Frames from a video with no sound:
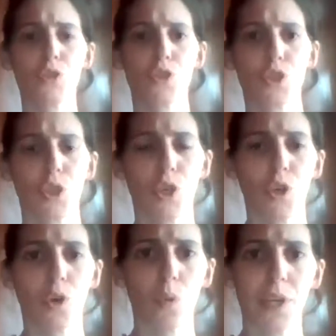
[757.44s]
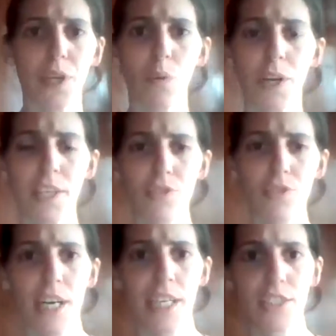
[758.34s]
So we wanted to
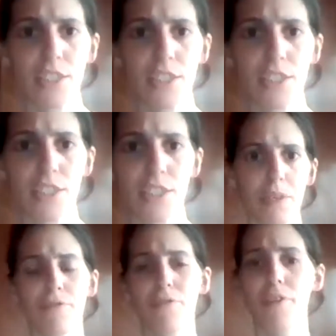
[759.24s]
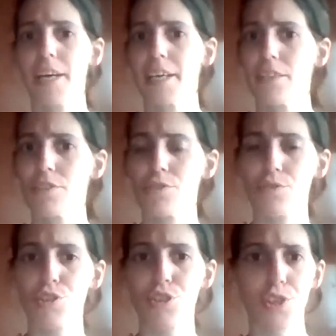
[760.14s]
ask if it would be fine to
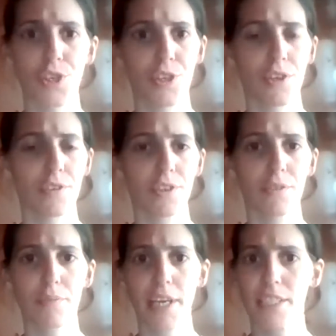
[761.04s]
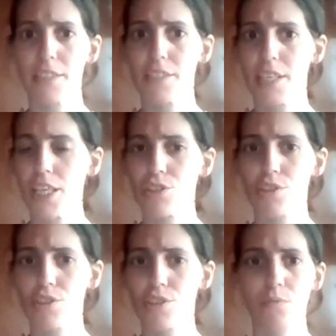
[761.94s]
share your
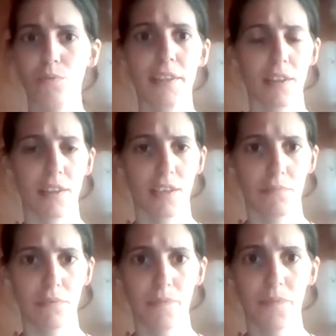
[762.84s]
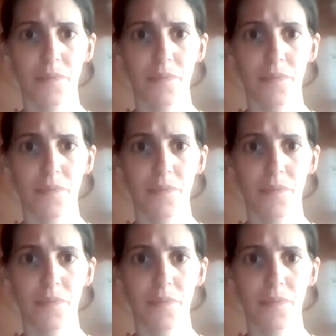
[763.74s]
presentation with them.